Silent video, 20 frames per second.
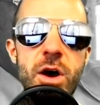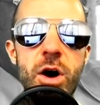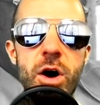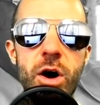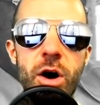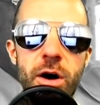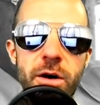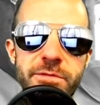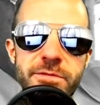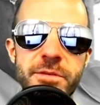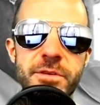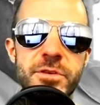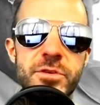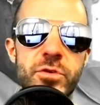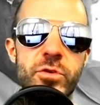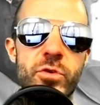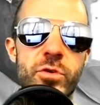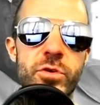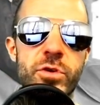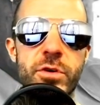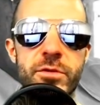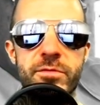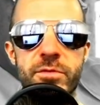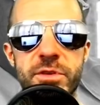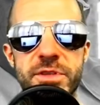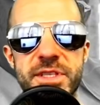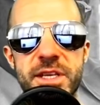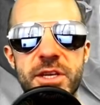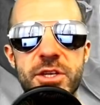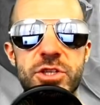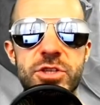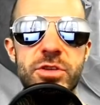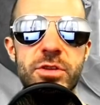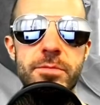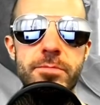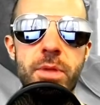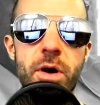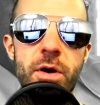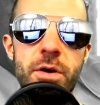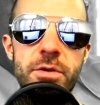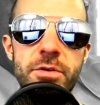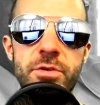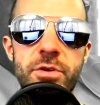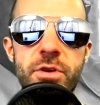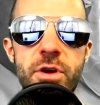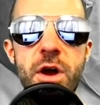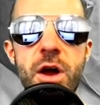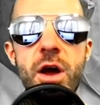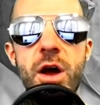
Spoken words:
of your conversational partner